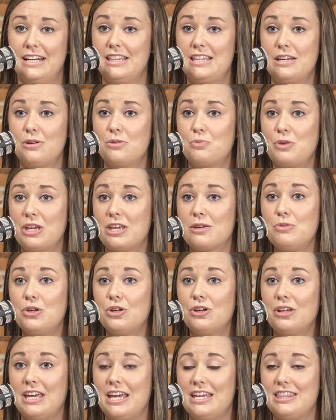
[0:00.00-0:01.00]
And I think when we
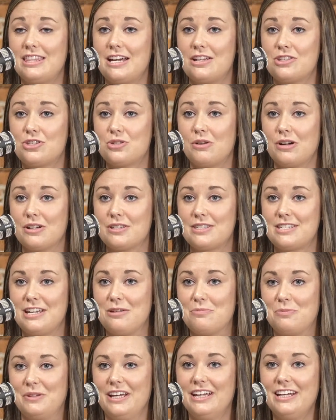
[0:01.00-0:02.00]
communicate that to our
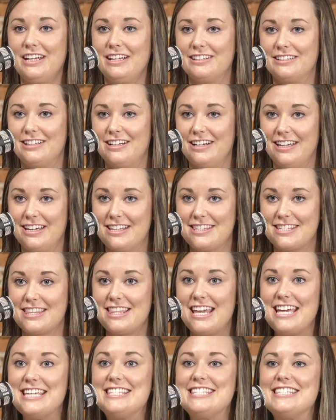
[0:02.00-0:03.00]
estate planning clients
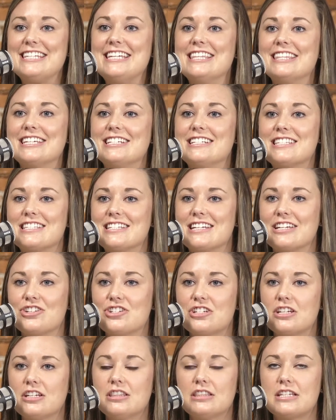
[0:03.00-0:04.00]
and they see the
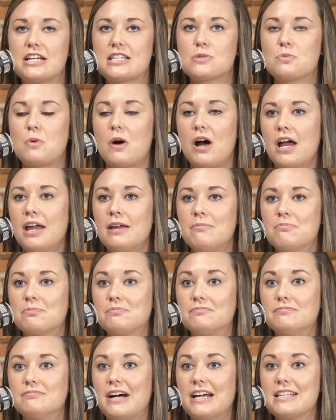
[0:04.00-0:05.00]
distinction, that's why
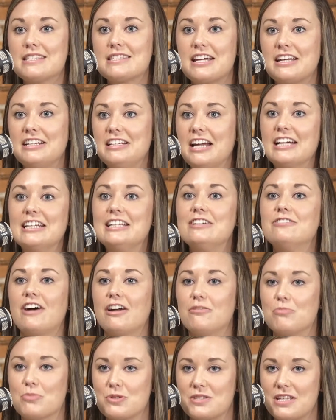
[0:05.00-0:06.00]
I'd say
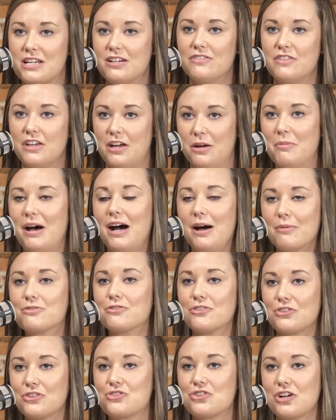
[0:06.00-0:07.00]
95% of them opt
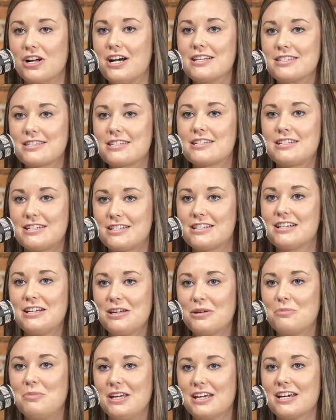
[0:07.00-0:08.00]
for the trust
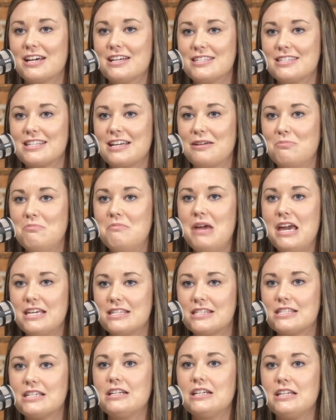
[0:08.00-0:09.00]
because it
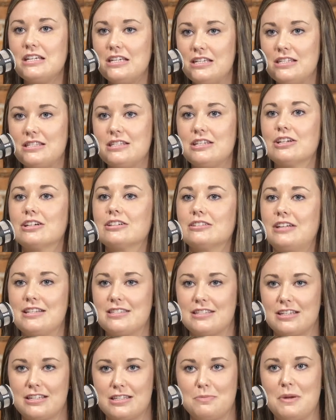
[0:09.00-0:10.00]
makes it easier,
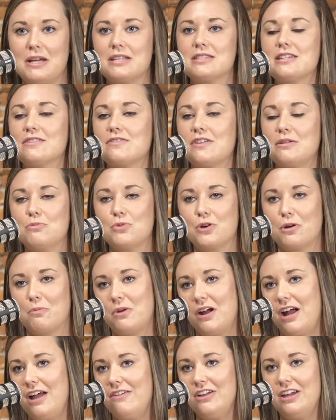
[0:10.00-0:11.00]
less expensive, and more
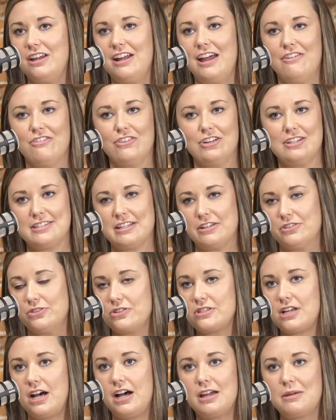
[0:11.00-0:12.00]
private every
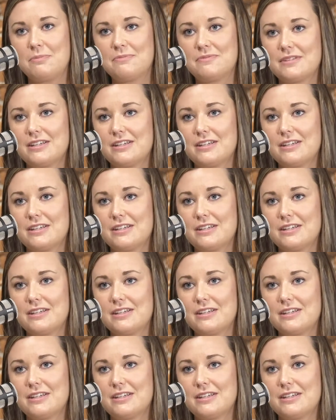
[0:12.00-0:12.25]
single time.